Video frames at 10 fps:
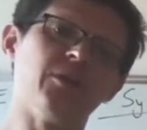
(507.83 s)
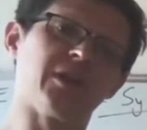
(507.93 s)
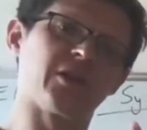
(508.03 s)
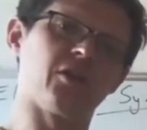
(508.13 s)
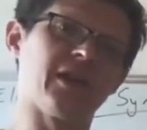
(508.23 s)
We
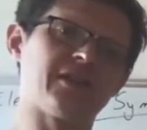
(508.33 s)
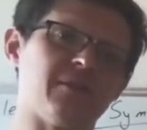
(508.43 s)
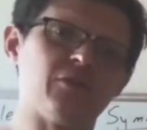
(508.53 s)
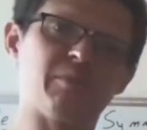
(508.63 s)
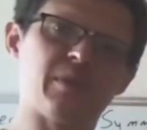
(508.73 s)
could call that
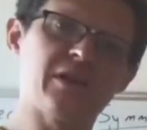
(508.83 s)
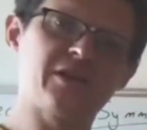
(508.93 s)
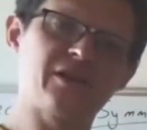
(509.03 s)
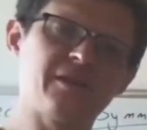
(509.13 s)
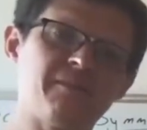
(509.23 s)
W plus,
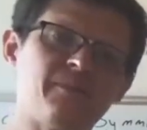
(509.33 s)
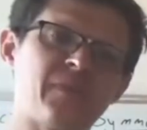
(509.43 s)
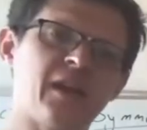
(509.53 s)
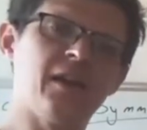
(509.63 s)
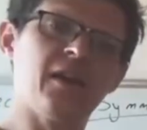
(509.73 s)

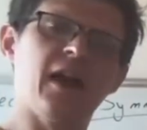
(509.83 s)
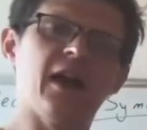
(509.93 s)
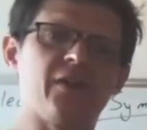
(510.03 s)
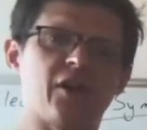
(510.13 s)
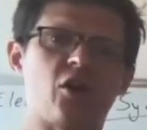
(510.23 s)

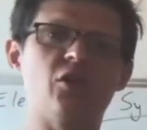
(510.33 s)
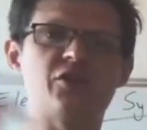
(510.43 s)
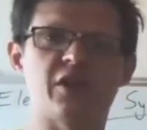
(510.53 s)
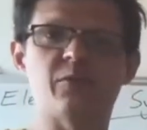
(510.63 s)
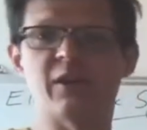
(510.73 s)
and the
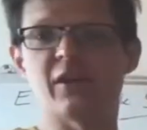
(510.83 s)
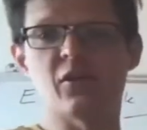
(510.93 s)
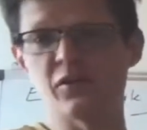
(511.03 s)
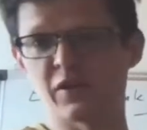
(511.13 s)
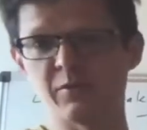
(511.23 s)
conjugate we can
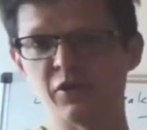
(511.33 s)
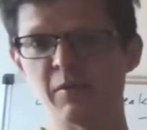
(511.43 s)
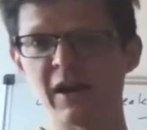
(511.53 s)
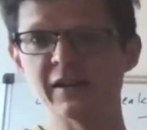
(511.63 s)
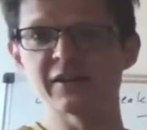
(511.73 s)
call W
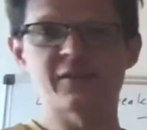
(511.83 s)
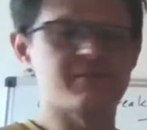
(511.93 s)
minus.